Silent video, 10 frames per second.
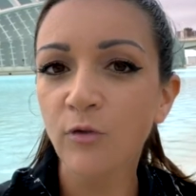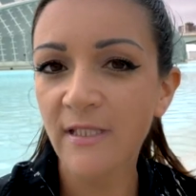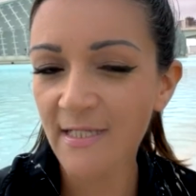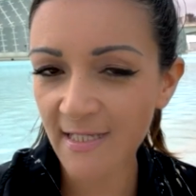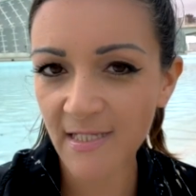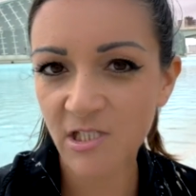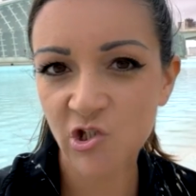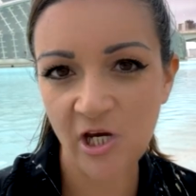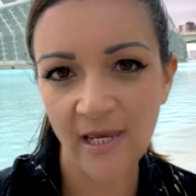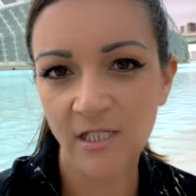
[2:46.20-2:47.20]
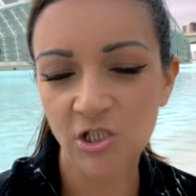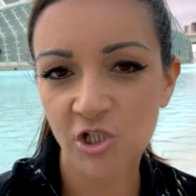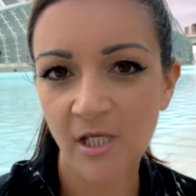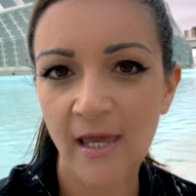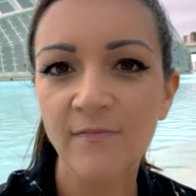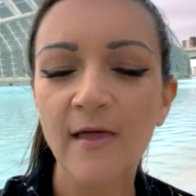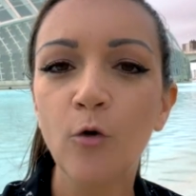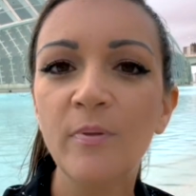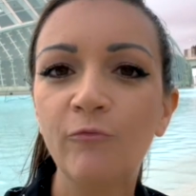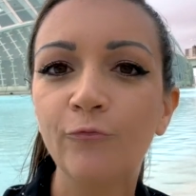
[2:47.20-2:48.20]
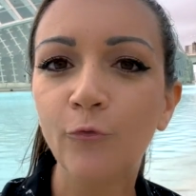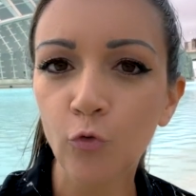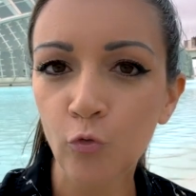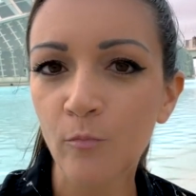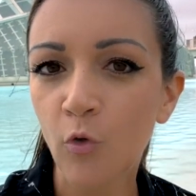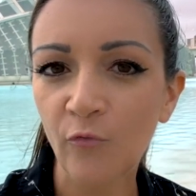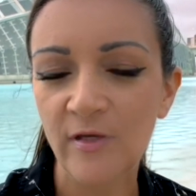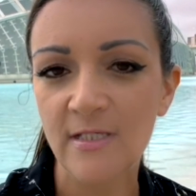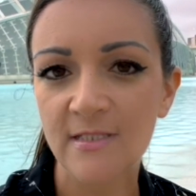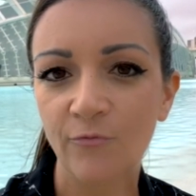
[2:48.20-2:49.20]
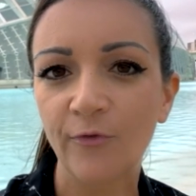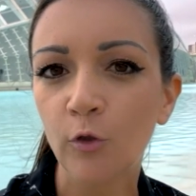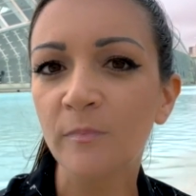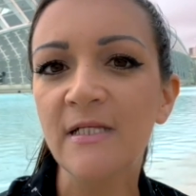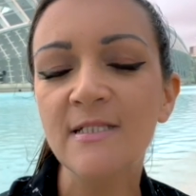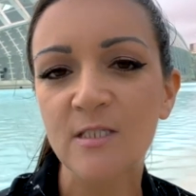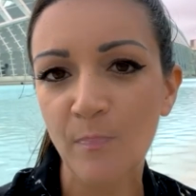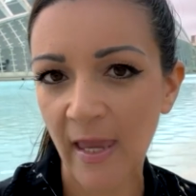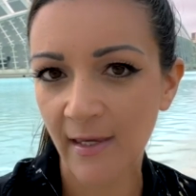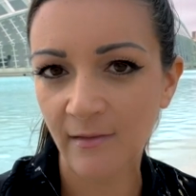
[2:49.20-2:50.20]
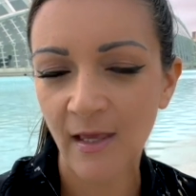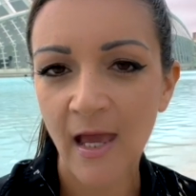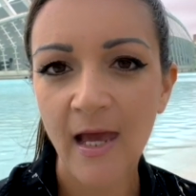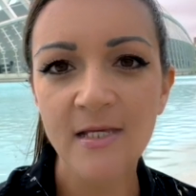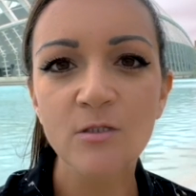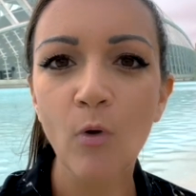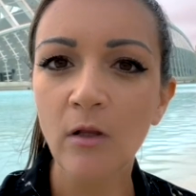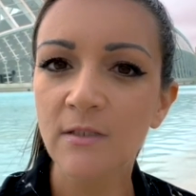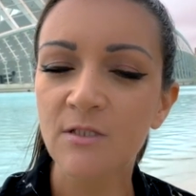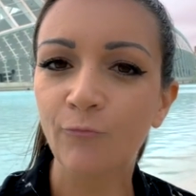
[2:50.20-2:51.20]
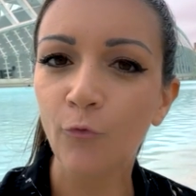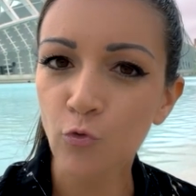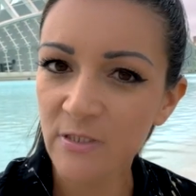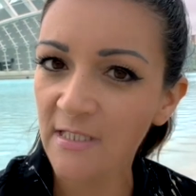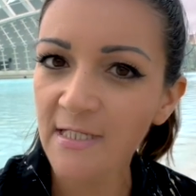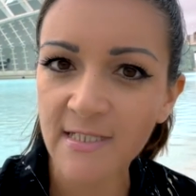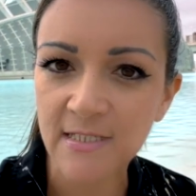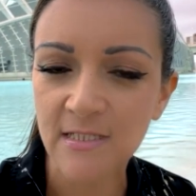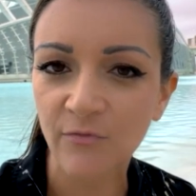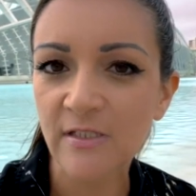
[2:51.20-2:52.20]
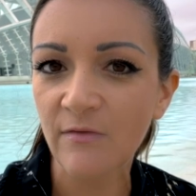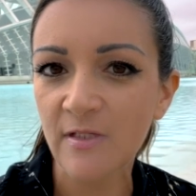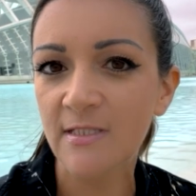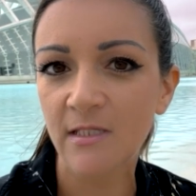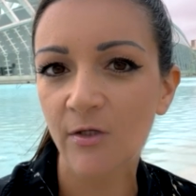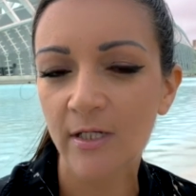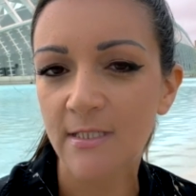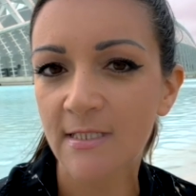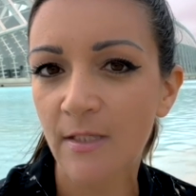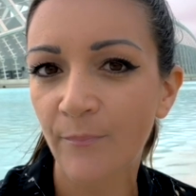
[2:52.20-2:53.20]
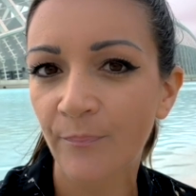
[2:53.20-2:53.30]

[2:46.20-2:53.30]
this has changed and there will be full movies filmed in Spain as well as full seasons of TV series.